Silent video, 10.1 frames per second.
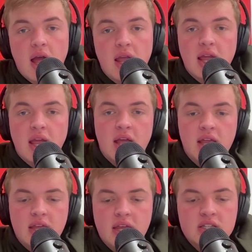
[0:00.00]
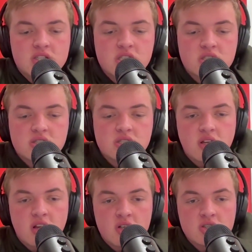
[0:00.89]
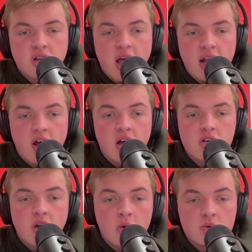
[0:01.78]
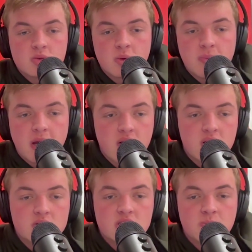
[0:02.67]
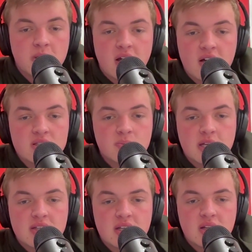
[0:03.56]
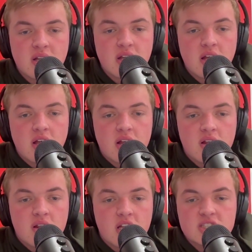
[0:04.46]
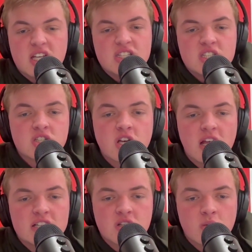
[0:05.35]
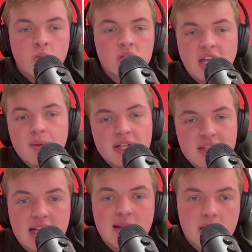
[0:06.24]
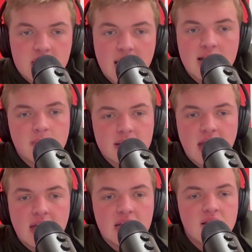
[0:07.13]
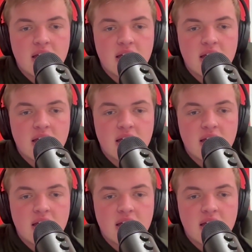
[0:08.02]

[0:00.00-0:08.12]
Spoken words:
It's just there's a lot of unknowns with Maryland just because it's gonna it's we're saying McNaney.